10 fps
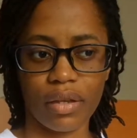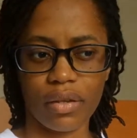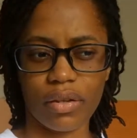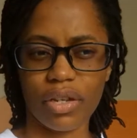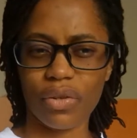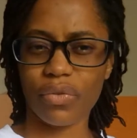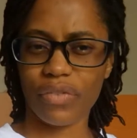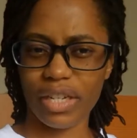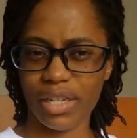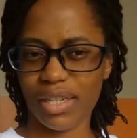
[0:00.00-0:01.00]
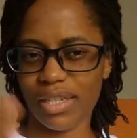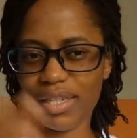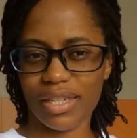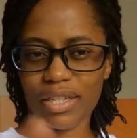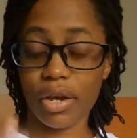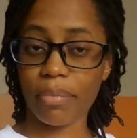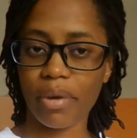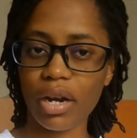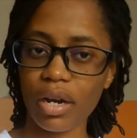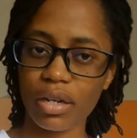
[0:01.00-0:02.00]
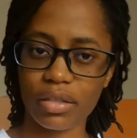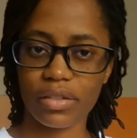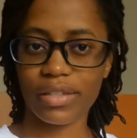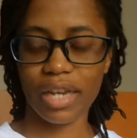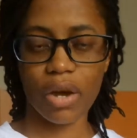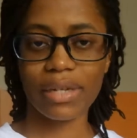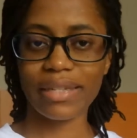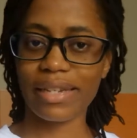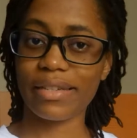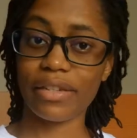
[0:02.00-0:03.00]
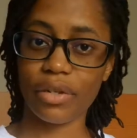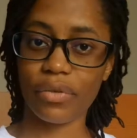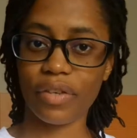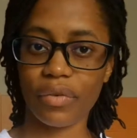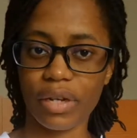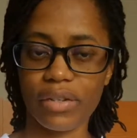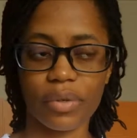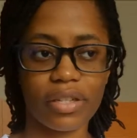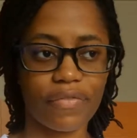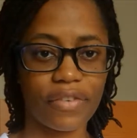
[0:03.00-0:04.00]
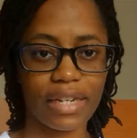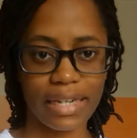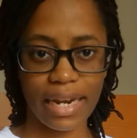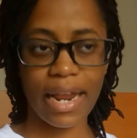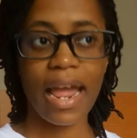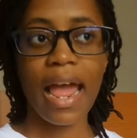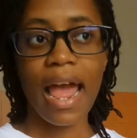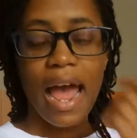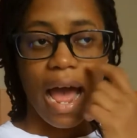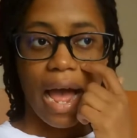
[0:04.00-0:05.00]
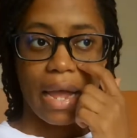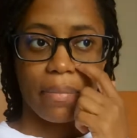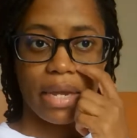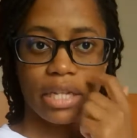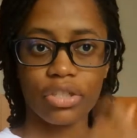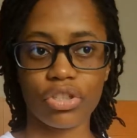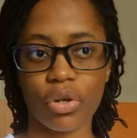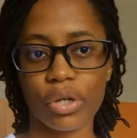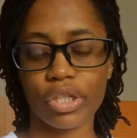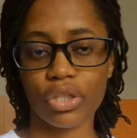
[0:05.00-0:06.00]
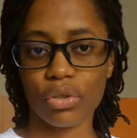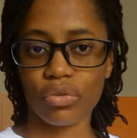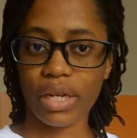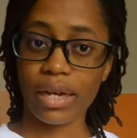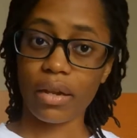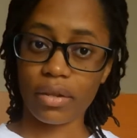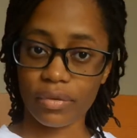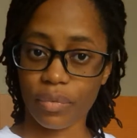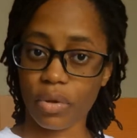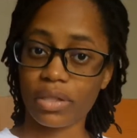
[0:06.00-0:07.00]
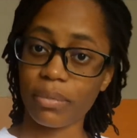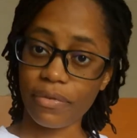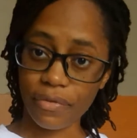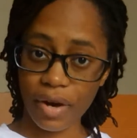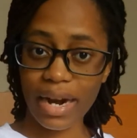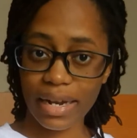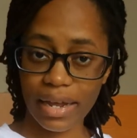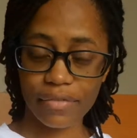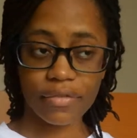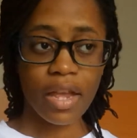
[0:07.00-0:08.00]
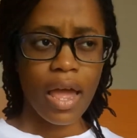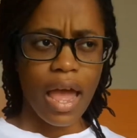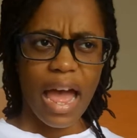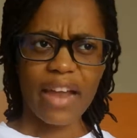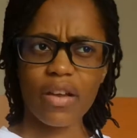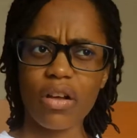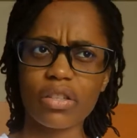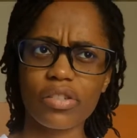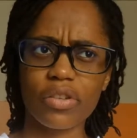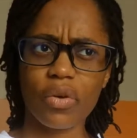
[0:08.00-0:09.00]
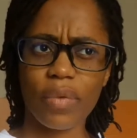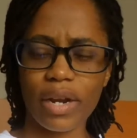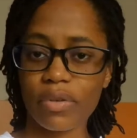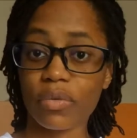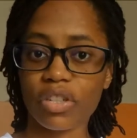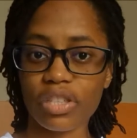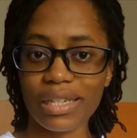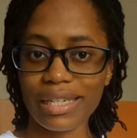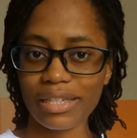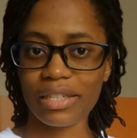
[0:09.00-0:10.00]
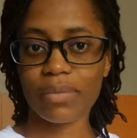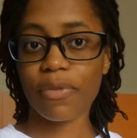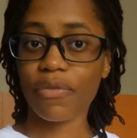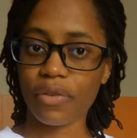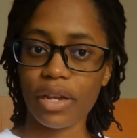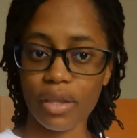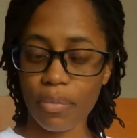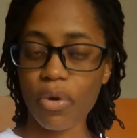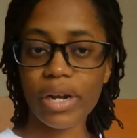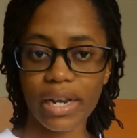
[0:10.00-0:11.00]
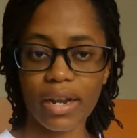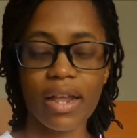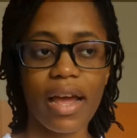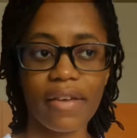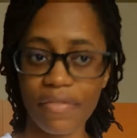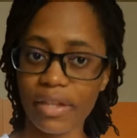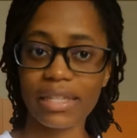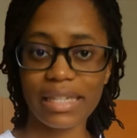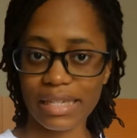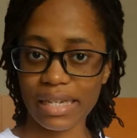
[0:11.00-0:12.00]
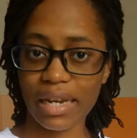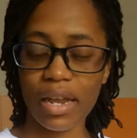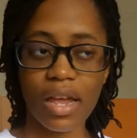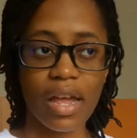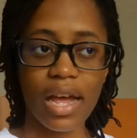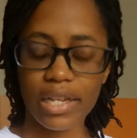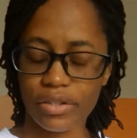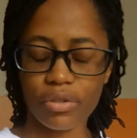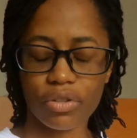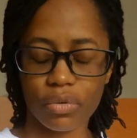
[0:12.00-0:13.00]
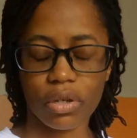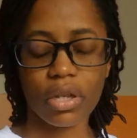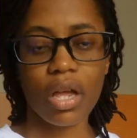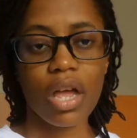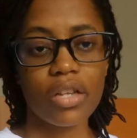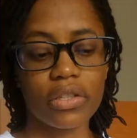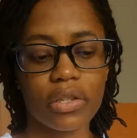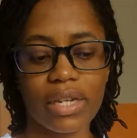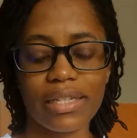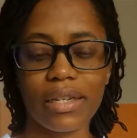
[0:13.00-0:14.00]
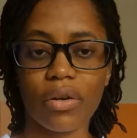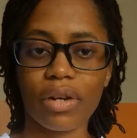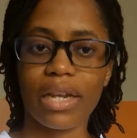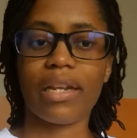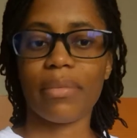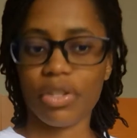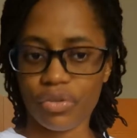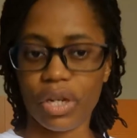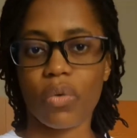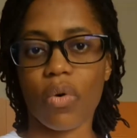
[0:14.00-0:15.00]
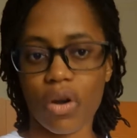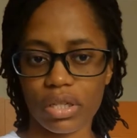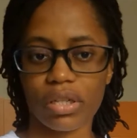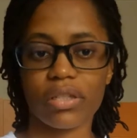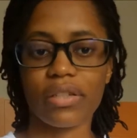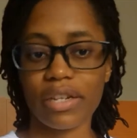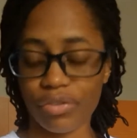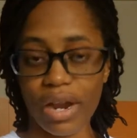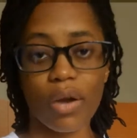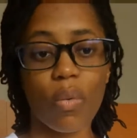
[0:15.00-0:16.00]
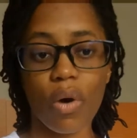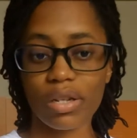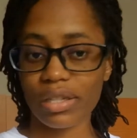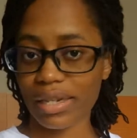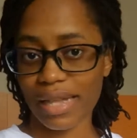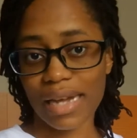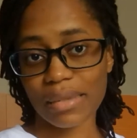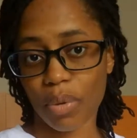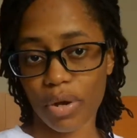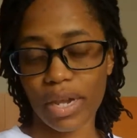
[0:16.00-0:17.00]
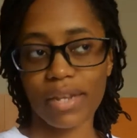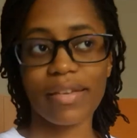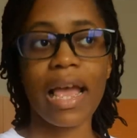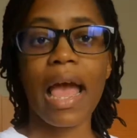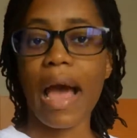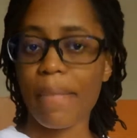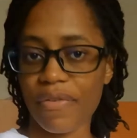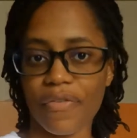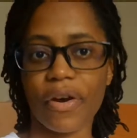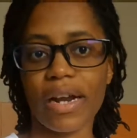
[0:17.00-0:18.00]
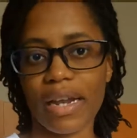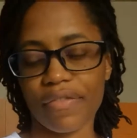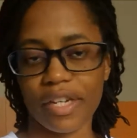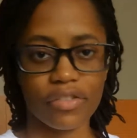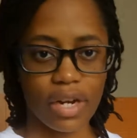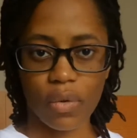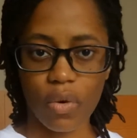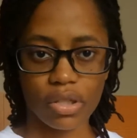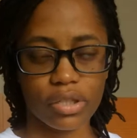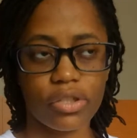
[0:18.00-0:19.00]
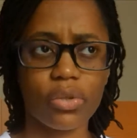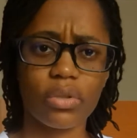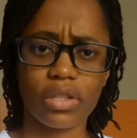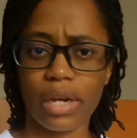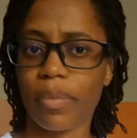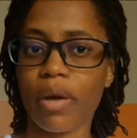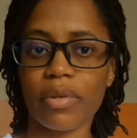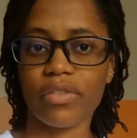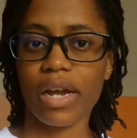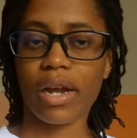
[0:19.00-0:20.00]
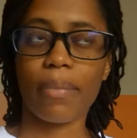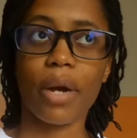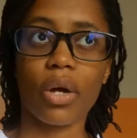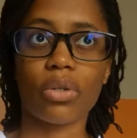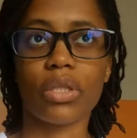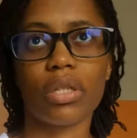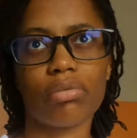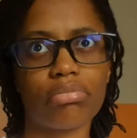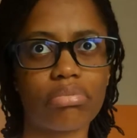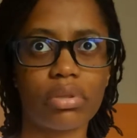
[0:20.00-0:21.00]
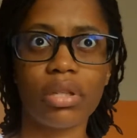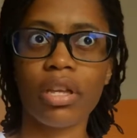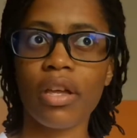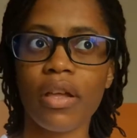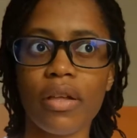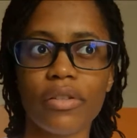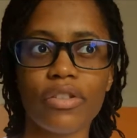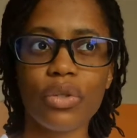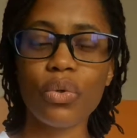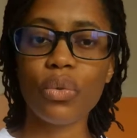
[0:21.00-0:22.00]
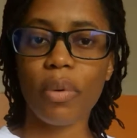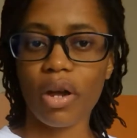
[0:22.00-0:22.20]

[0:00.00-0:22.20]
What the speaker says: UV number to see how intense the UV rays were for the day. I made sure to drink a lot of water before I left. And also when I was washing the dishes in the morning, I felt dizzy as usual. So I said, okay, let me drink water. So I drank water at that point, and before I left, I drank water too. So I probably drank about three